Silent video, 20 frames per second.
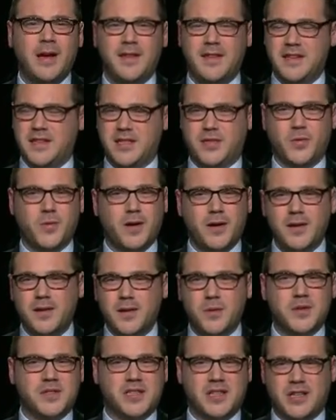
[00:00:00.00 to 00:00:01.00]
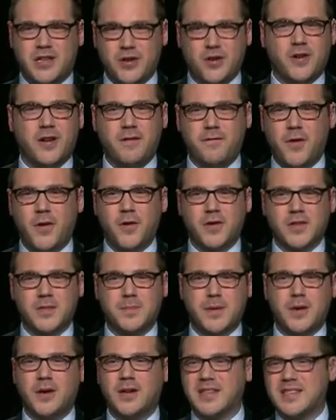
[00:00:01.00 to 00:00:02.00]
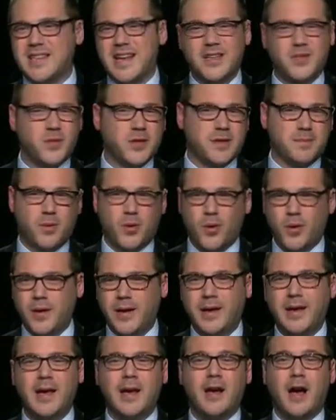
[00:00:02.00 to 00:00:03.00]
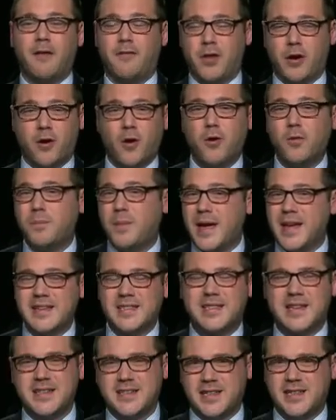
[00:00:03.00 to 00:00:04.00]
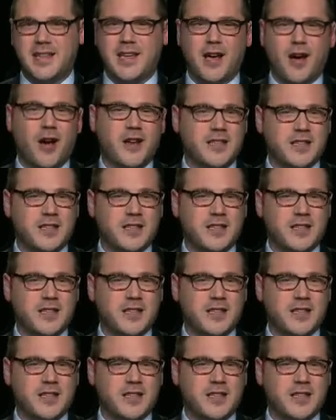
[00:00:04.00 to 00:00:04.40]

They just wanted to do a security-focused bill because that's what the polling of their own base says that they ought